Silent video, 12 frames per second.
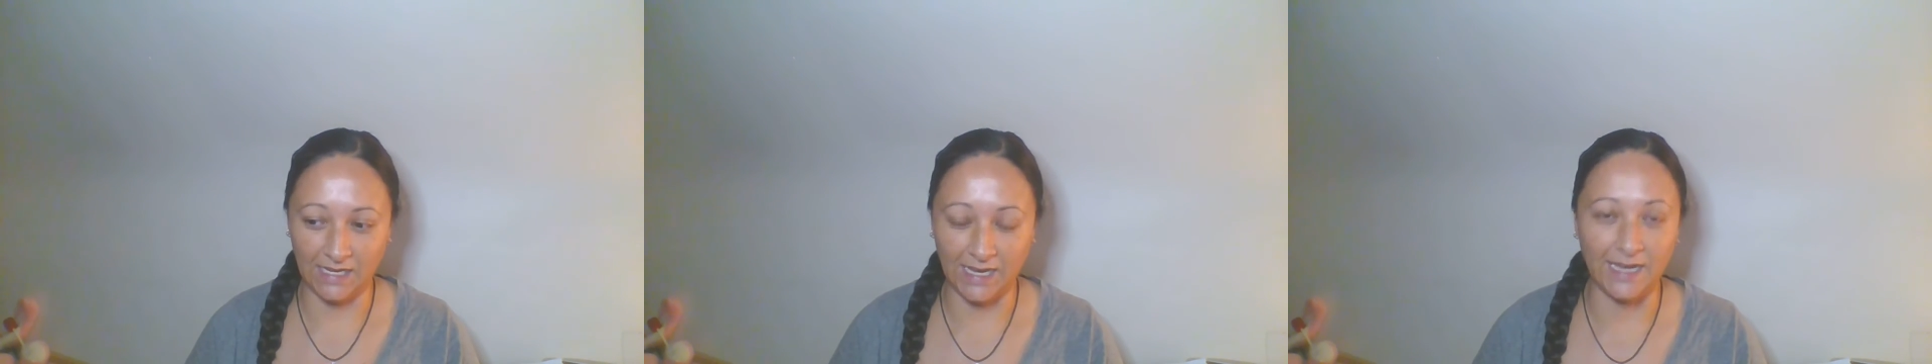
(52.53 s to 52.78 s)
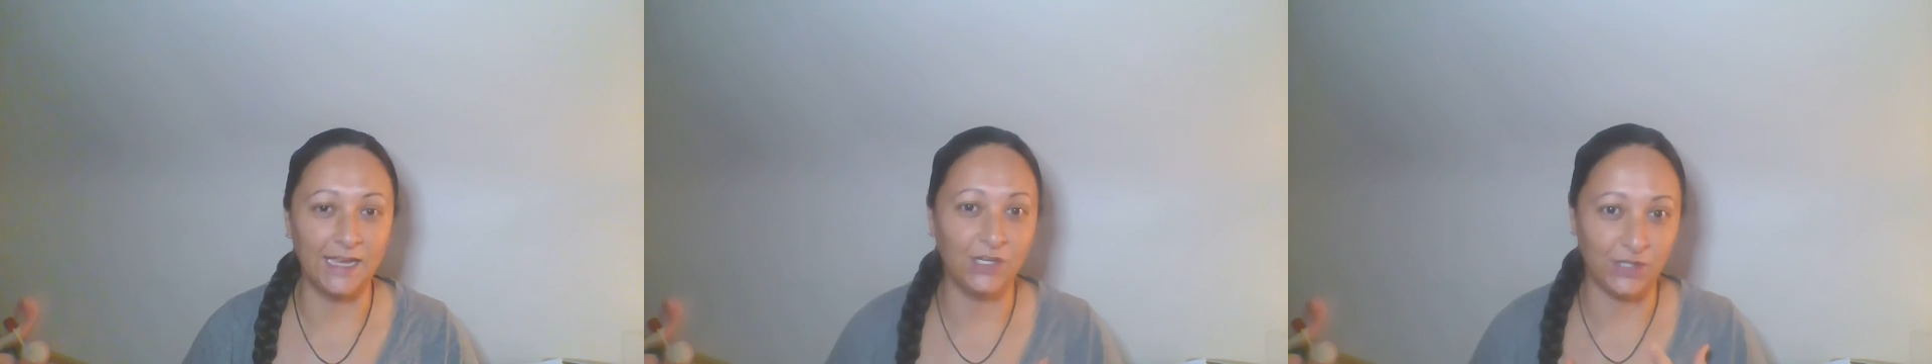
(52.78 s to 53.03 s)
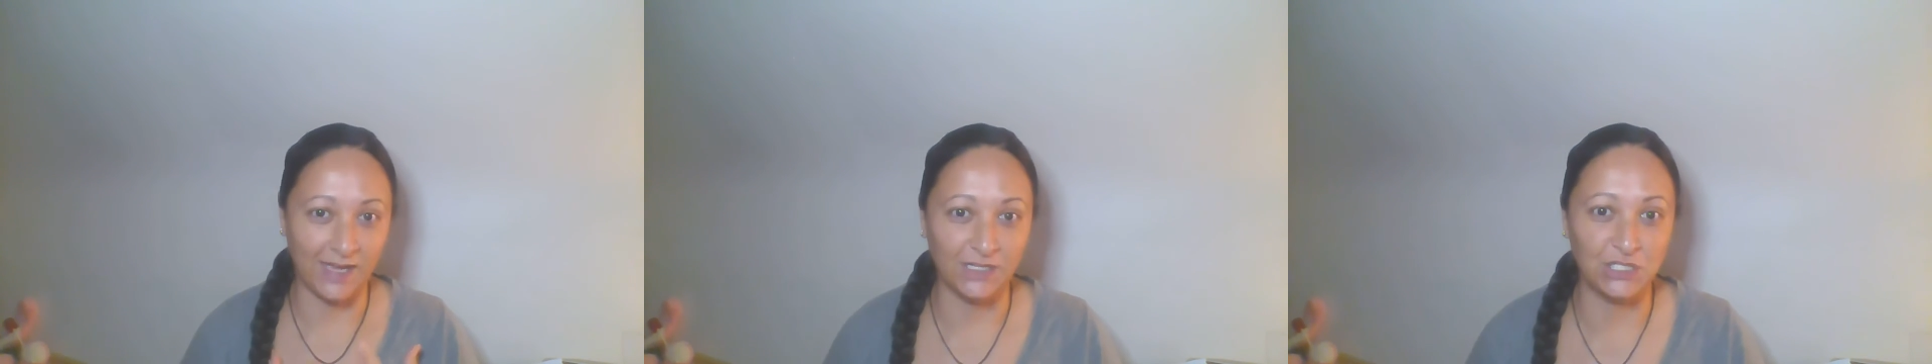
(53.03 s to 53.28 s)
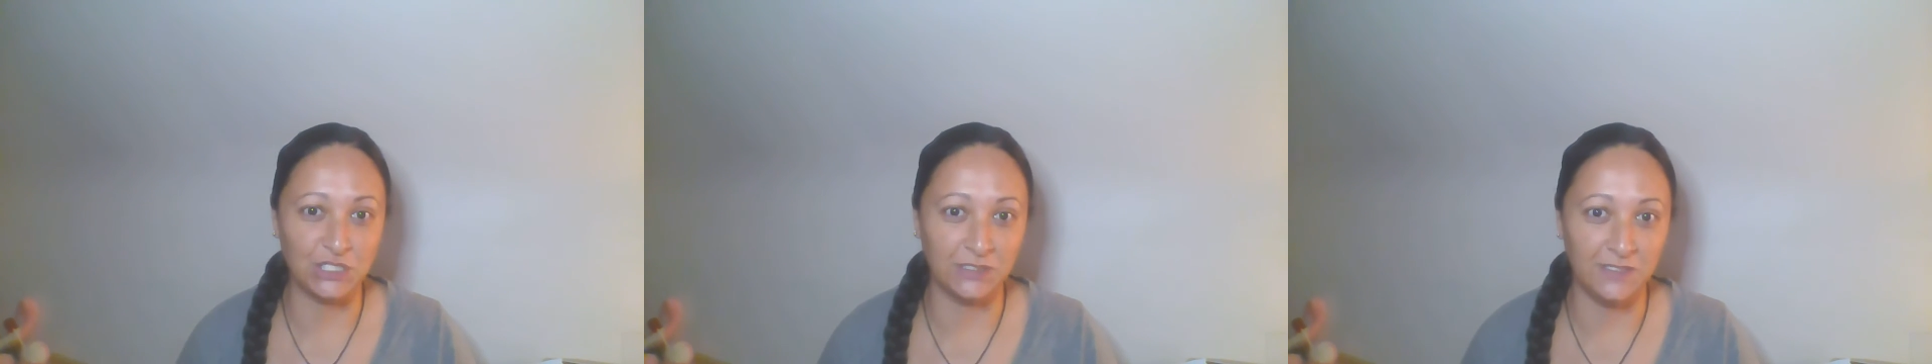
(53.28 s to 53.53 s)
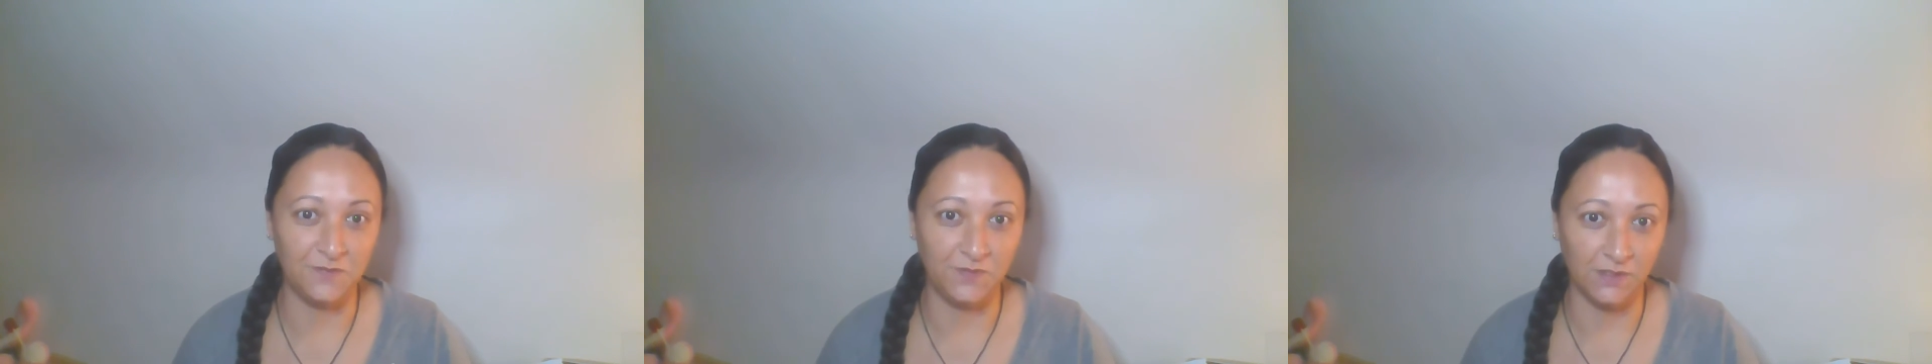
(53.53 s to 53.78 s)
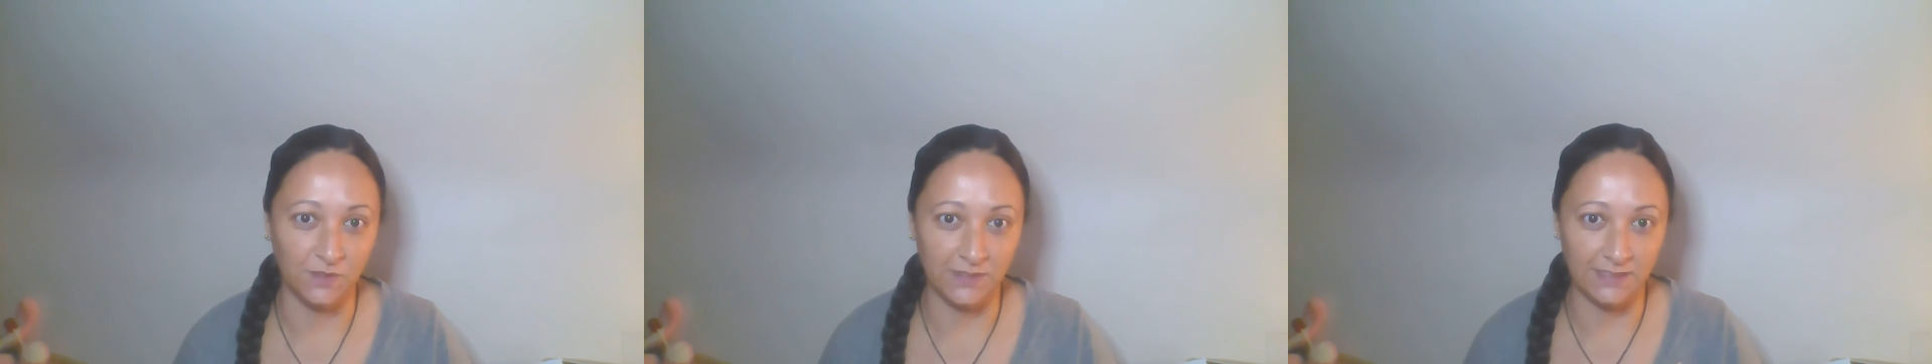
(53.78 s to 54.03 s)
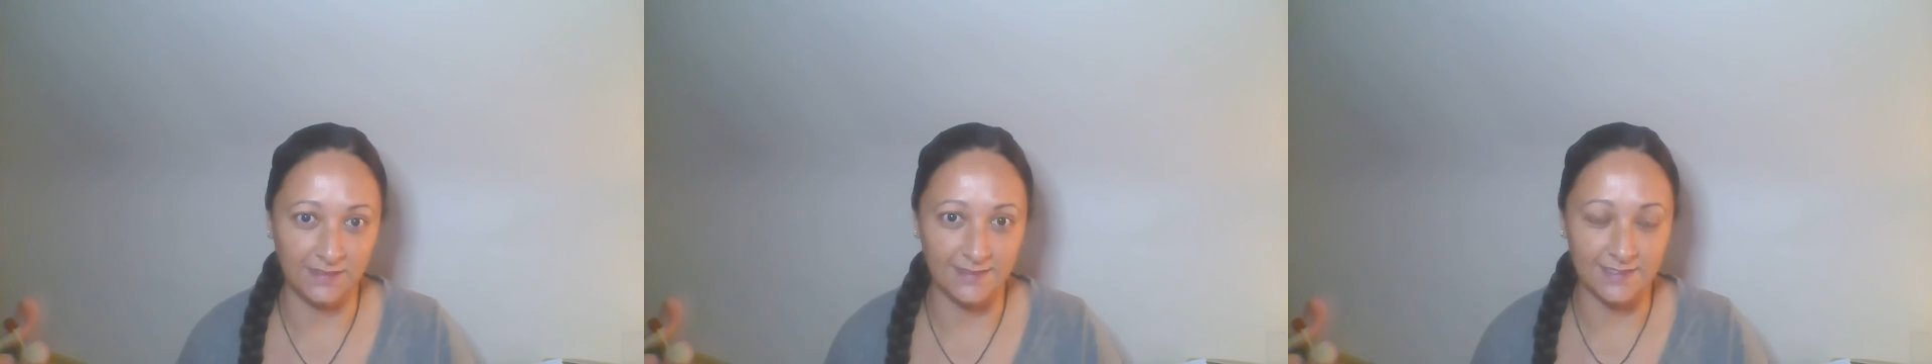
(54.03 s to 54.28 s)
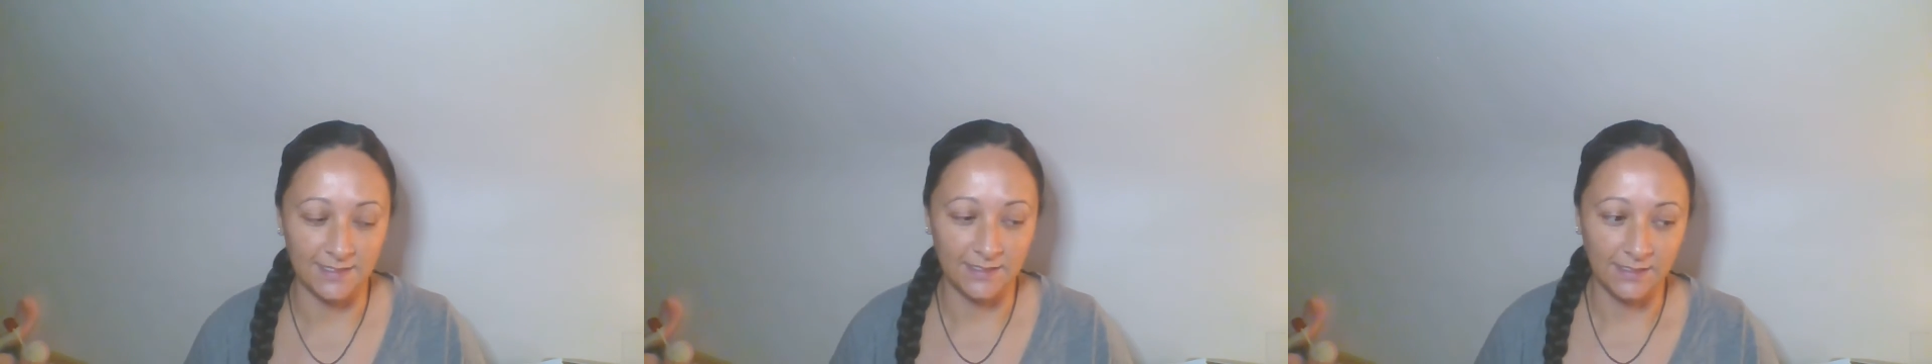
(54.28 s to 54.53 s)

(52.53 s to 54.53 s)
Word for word: I could actually feel these